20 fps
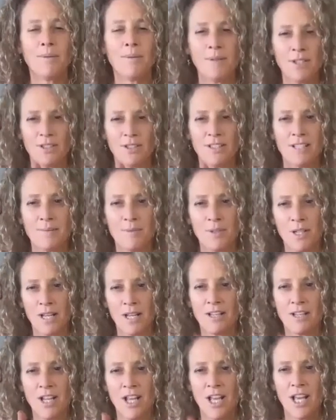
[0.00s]
just, I mean,
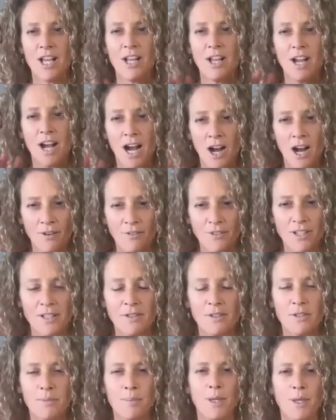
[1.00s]
and
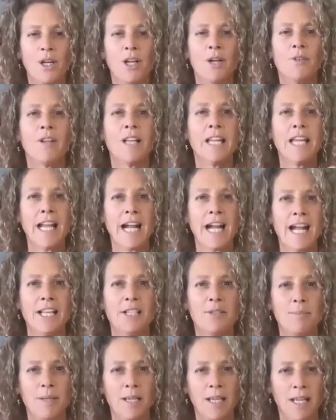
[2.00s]
often spirit really
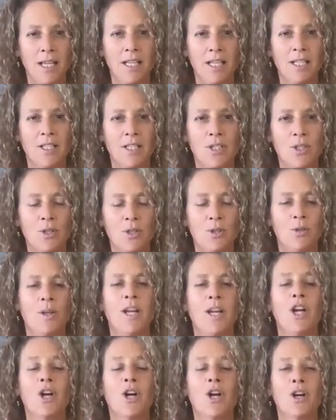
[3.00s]
guides me to
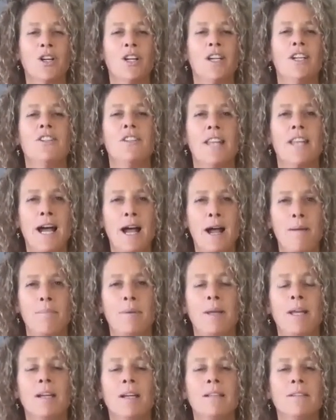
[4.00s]
encourage that
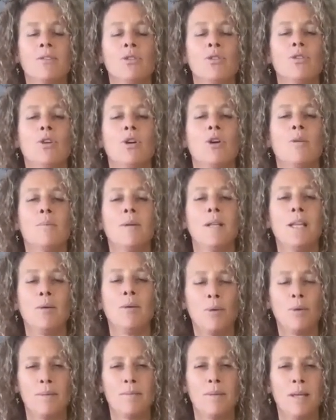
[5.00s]
because so many
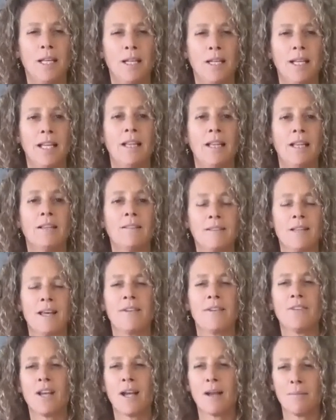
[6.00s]
women in this
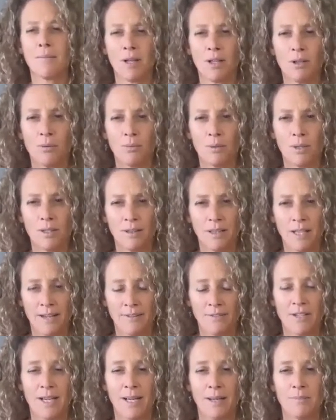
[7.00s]
lifetime and other
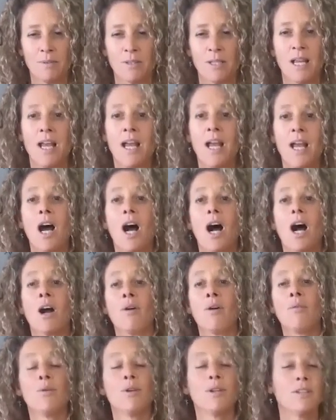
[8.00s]
lifetimes,
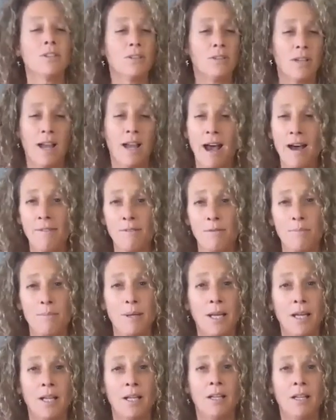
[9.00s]
our voices have
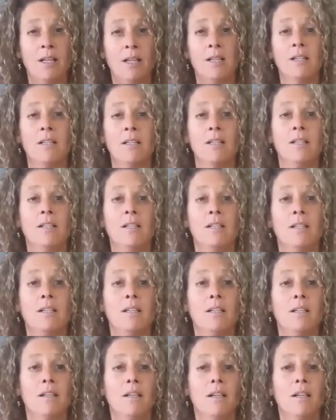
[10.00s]
been
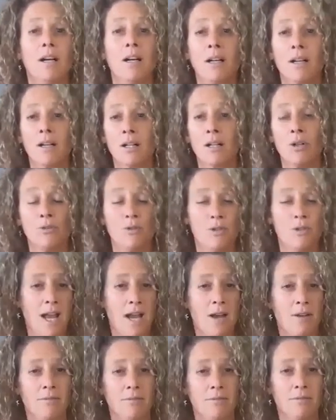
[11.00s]
closed down.